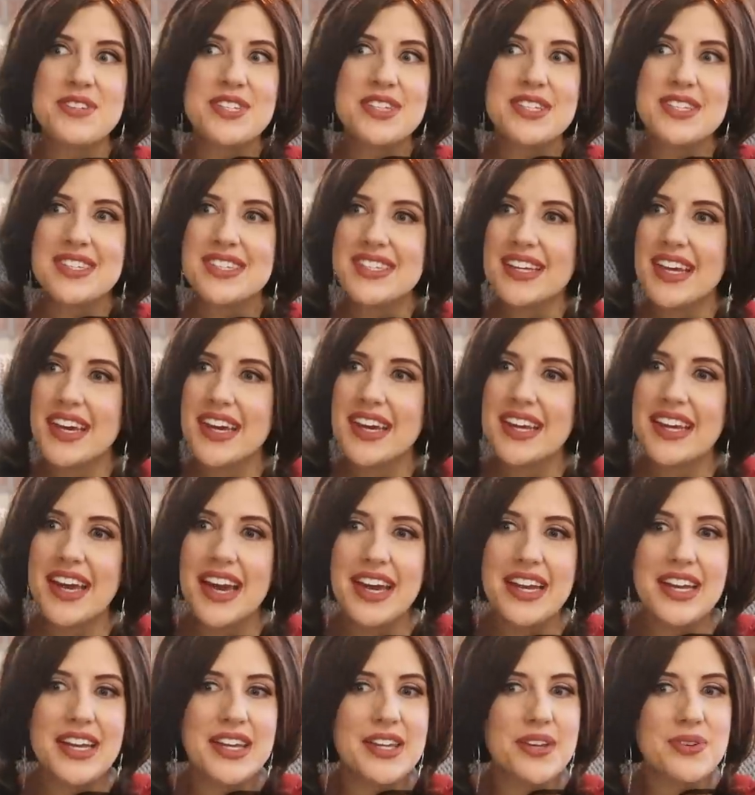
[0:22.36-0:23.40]
just
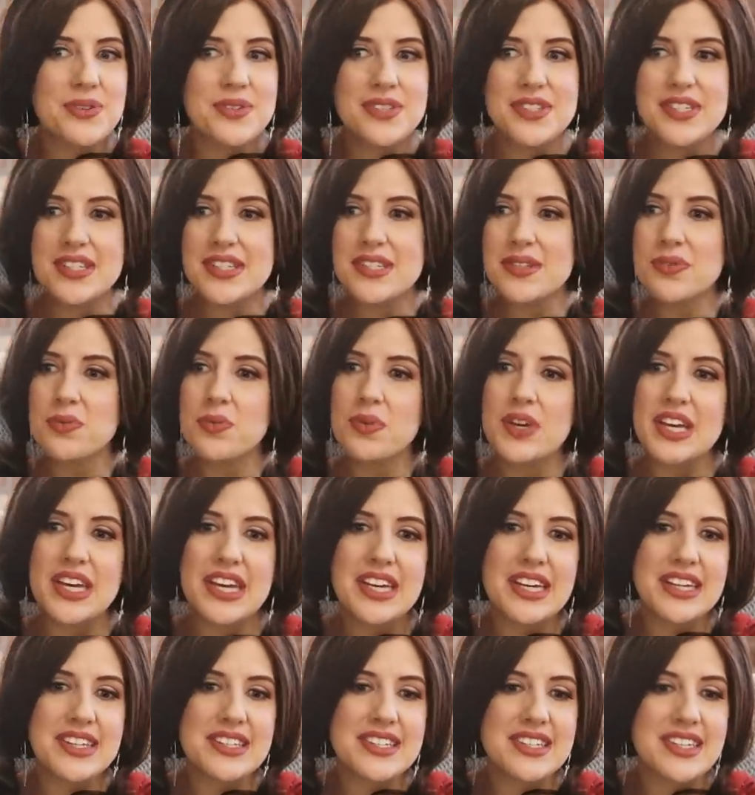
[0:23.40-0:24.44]
kind of used this
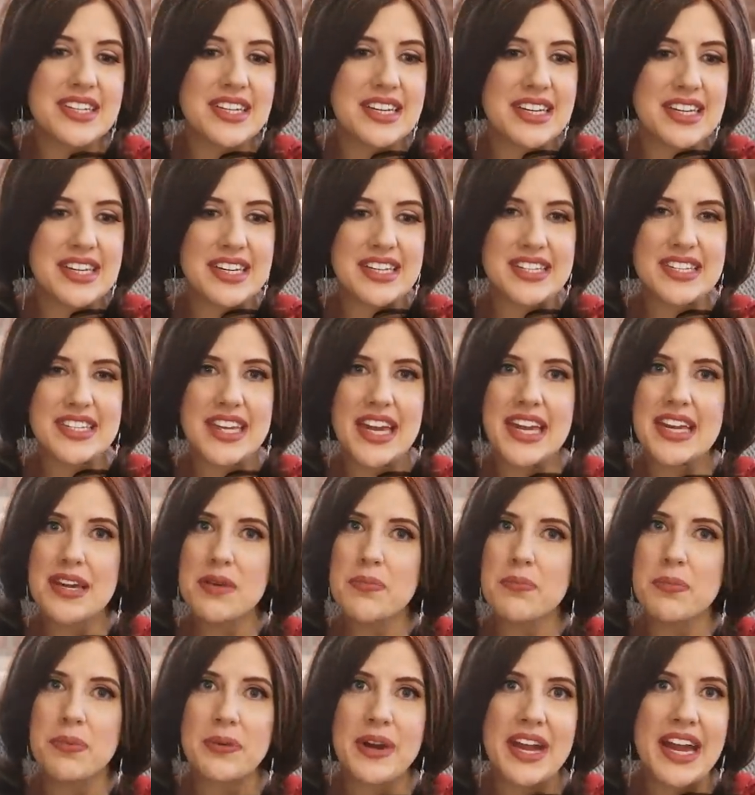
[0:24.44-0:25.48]
week to take a
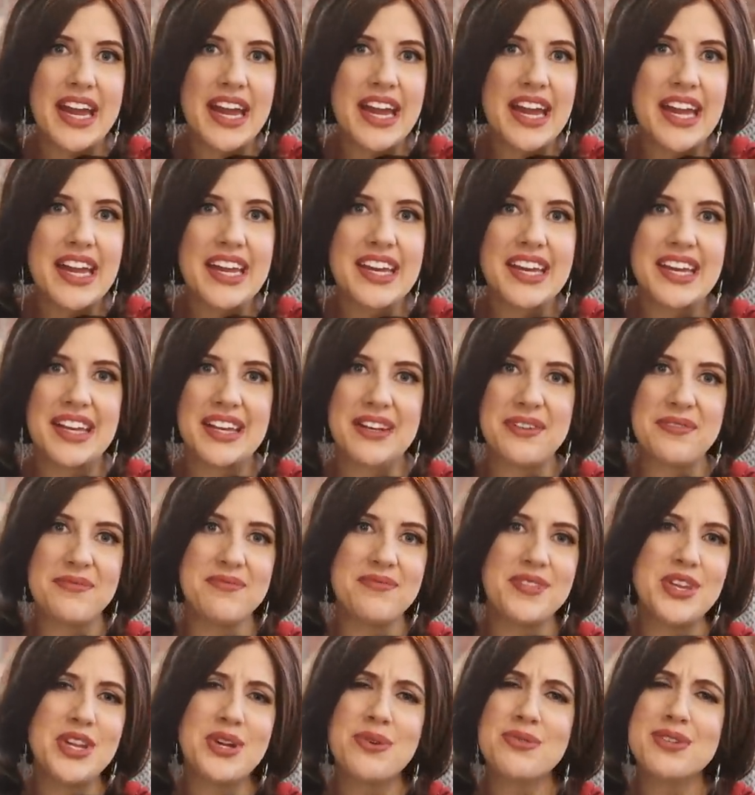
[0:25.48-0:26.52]
break and,
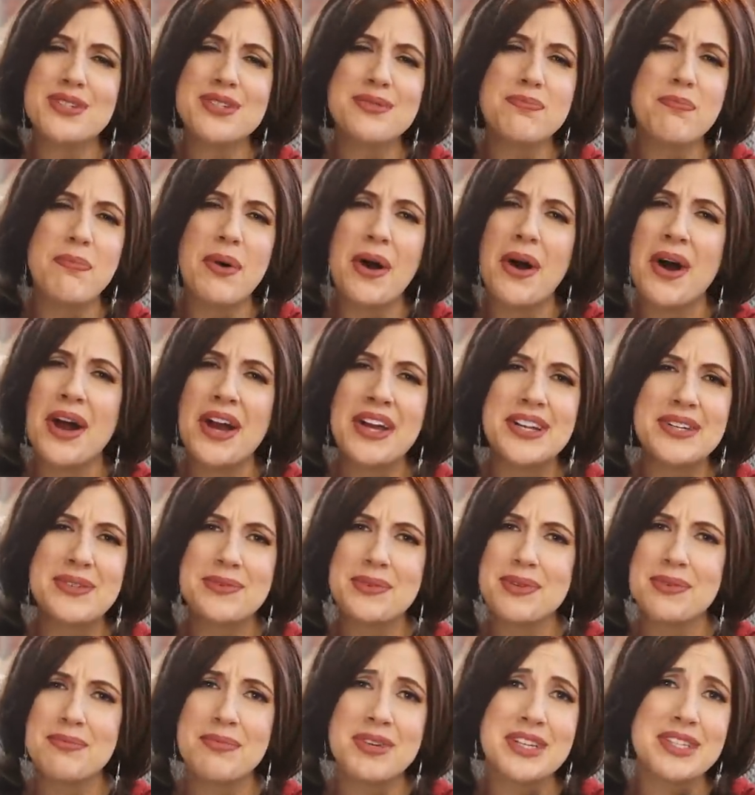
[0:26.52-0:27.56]
you know, just bond
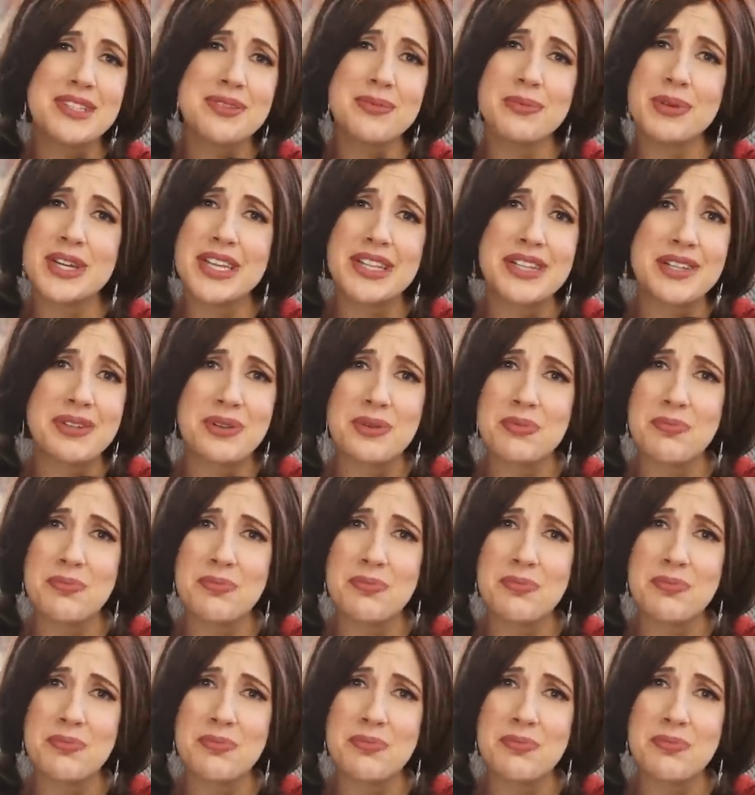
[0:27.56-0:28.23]
with my sweet little